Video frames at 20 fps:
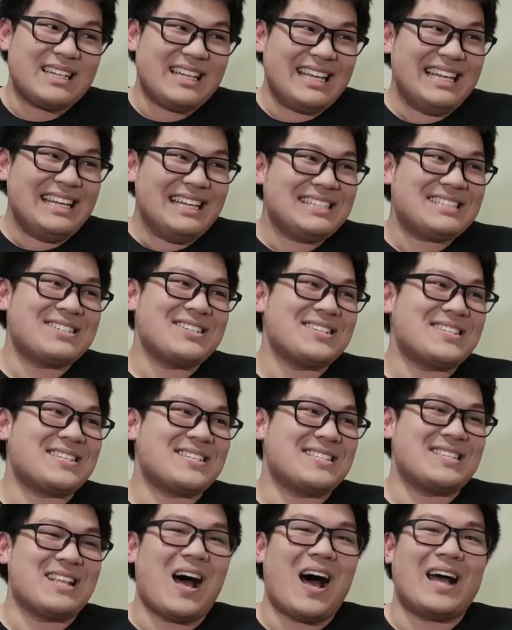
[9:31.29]
it is
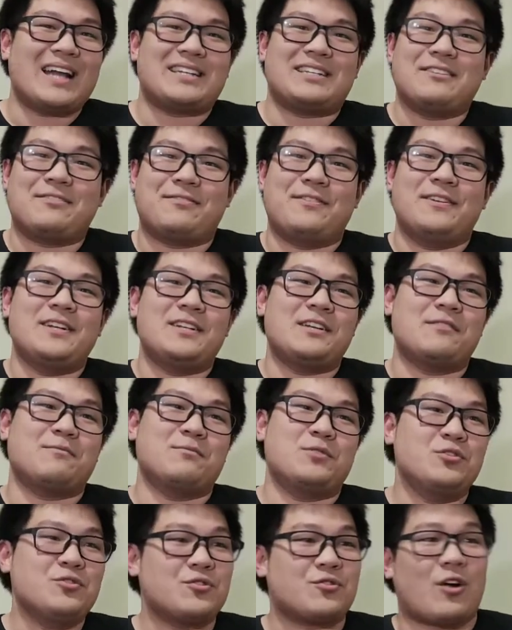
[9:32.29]
just not definitive
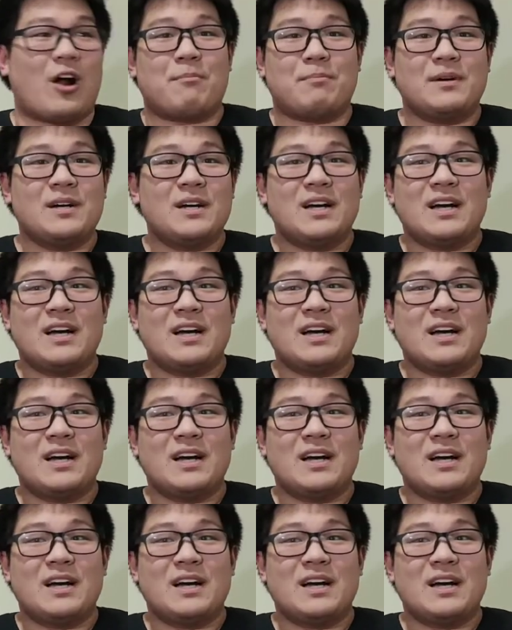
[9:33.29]
Moondrop.